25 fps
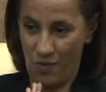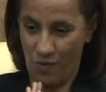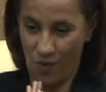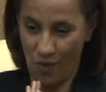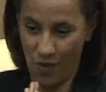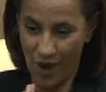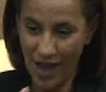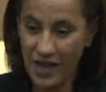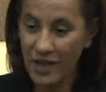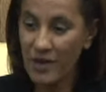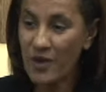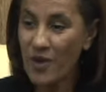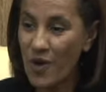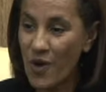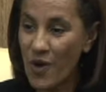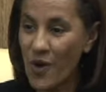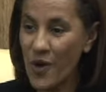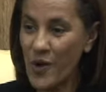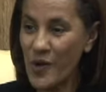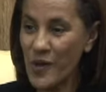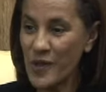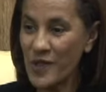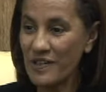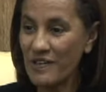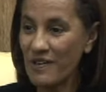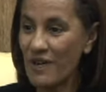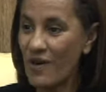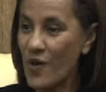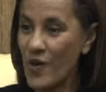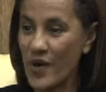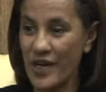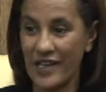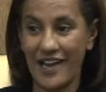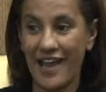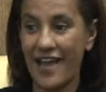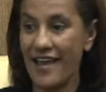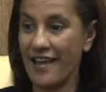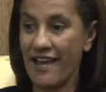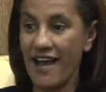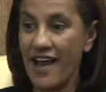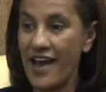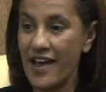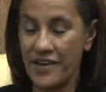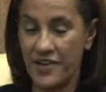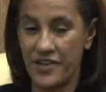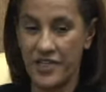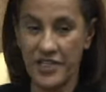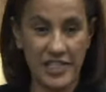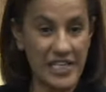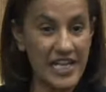one call or like
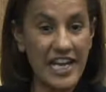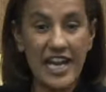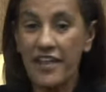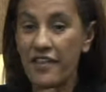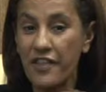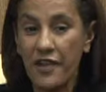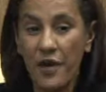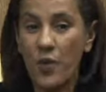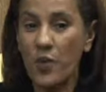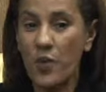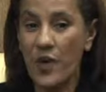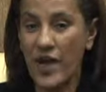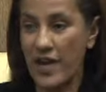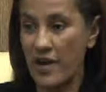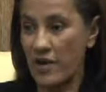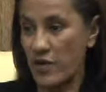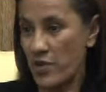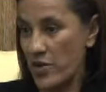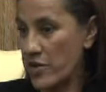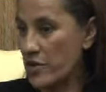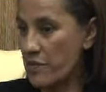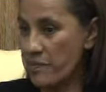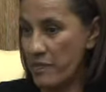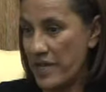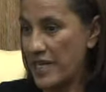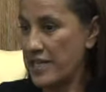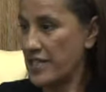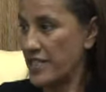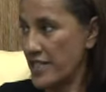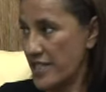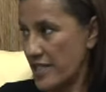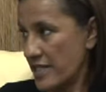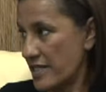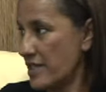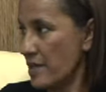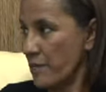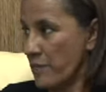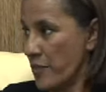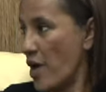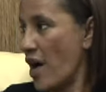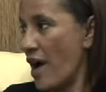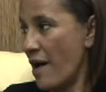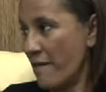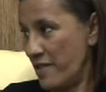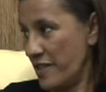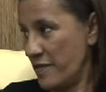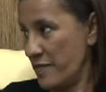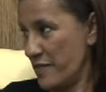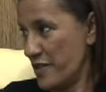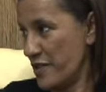hundreds. Either way, it could be just a
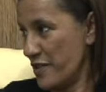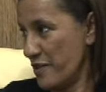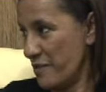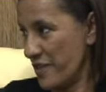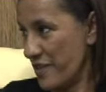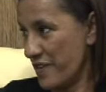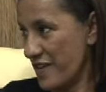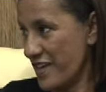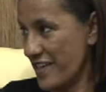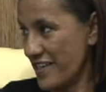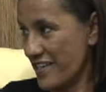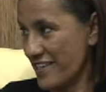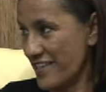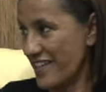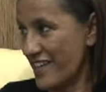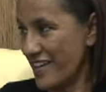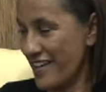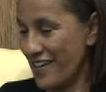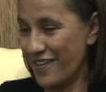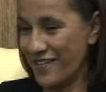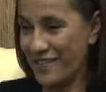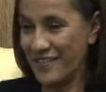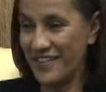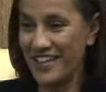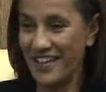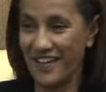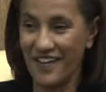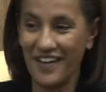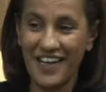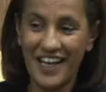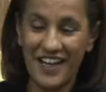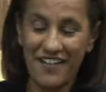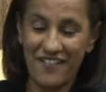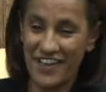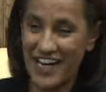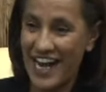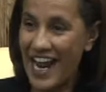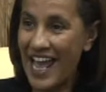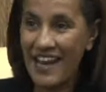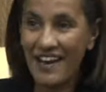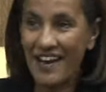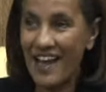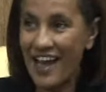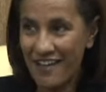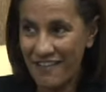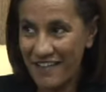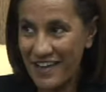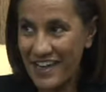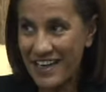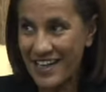problem to me, because if I don't
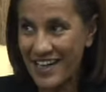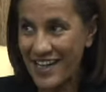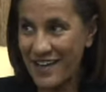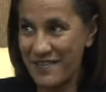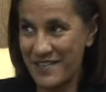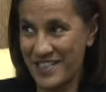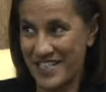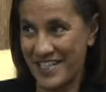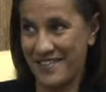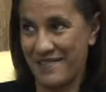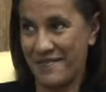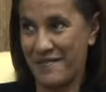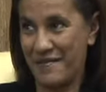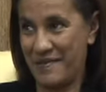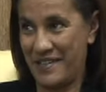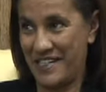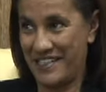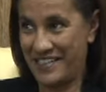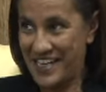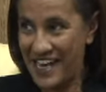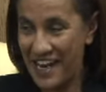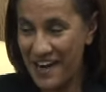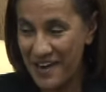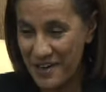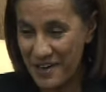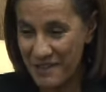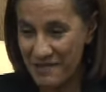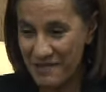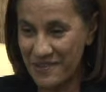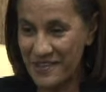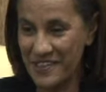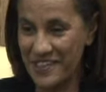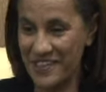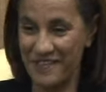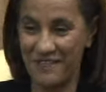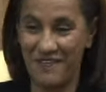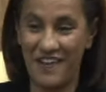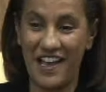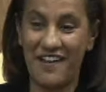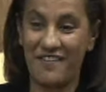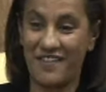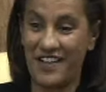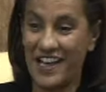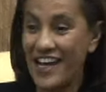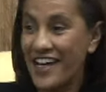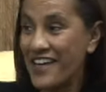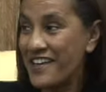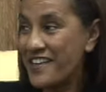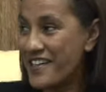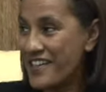have any, it would just be terrible. And if I have
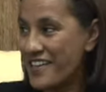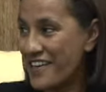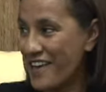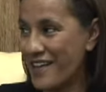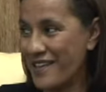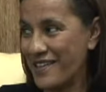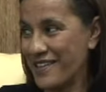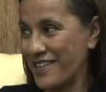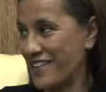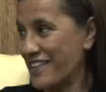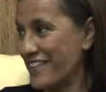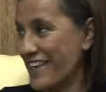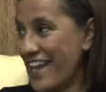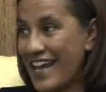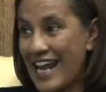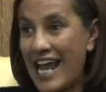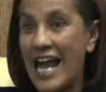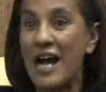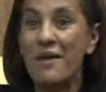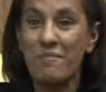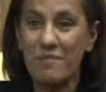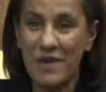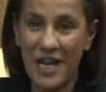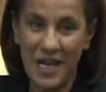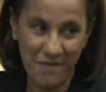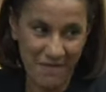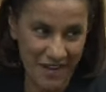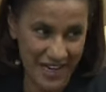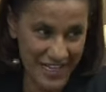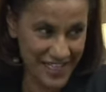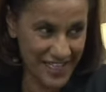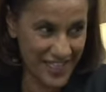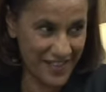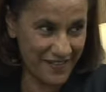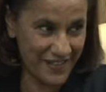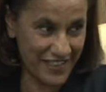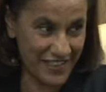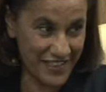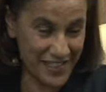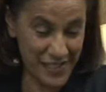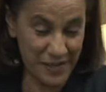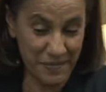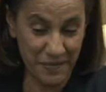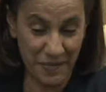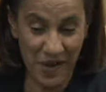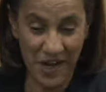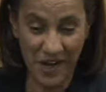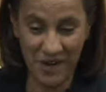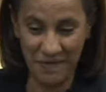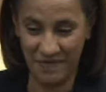100, I'm by myself in this
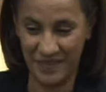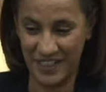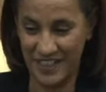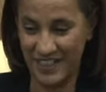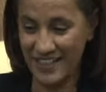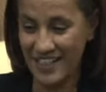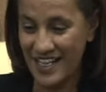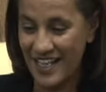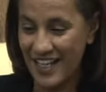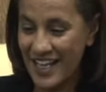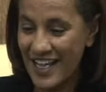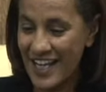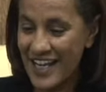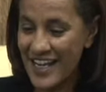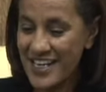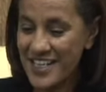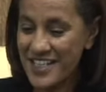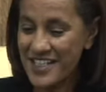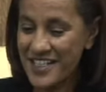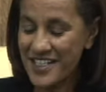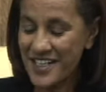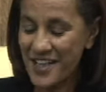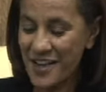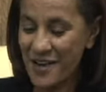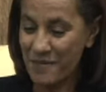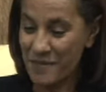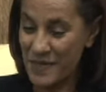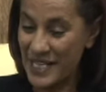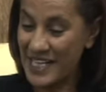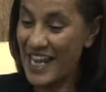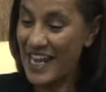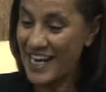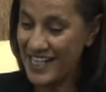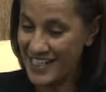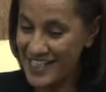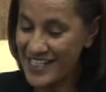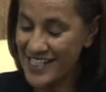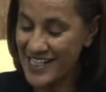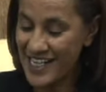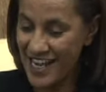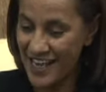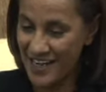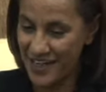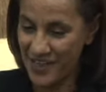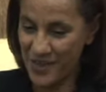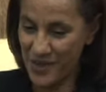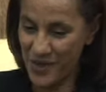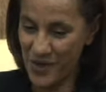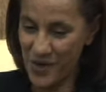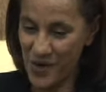apartment. So, but I did
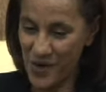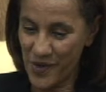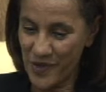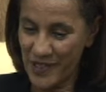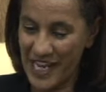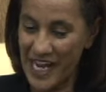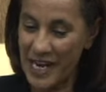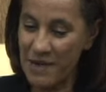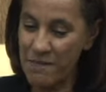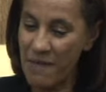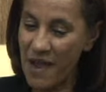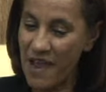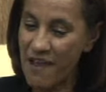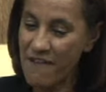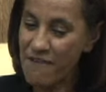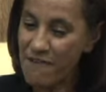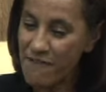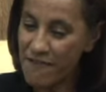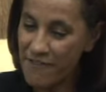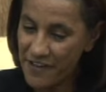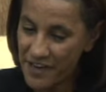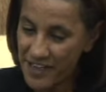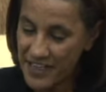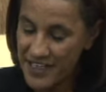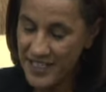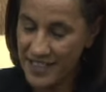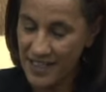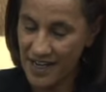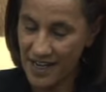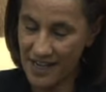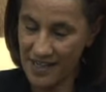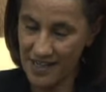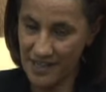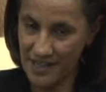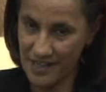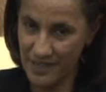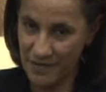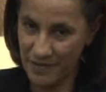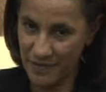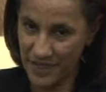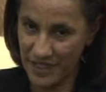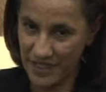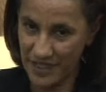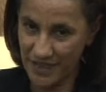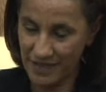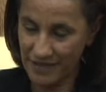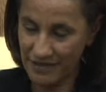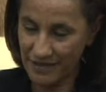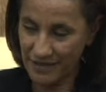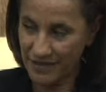get a call, and my first
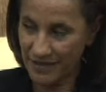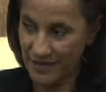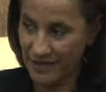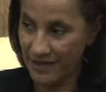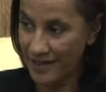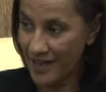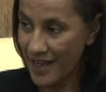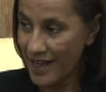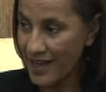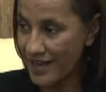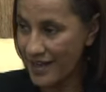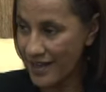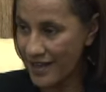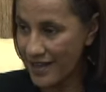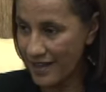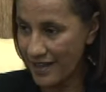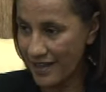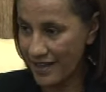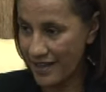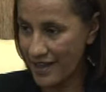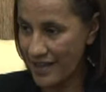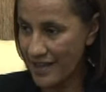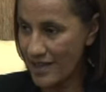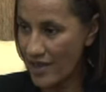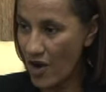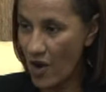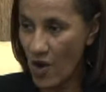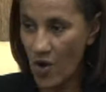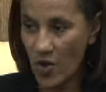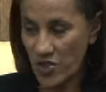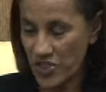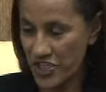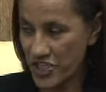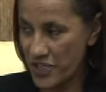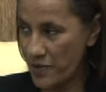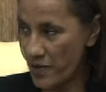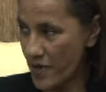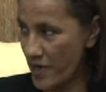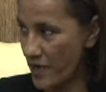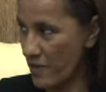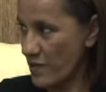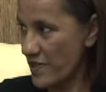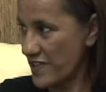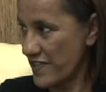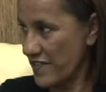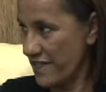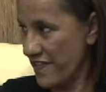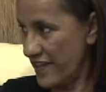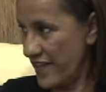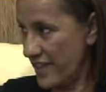customer, luckily, all she wanted
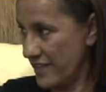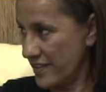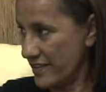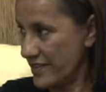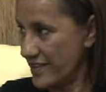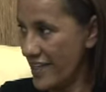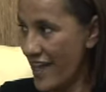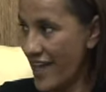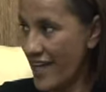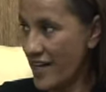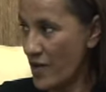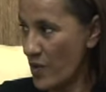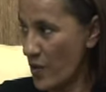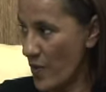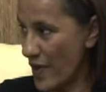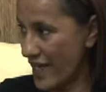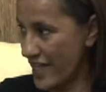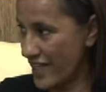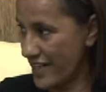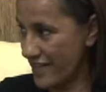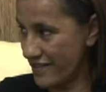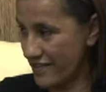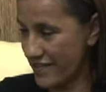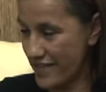was veil, not a wedding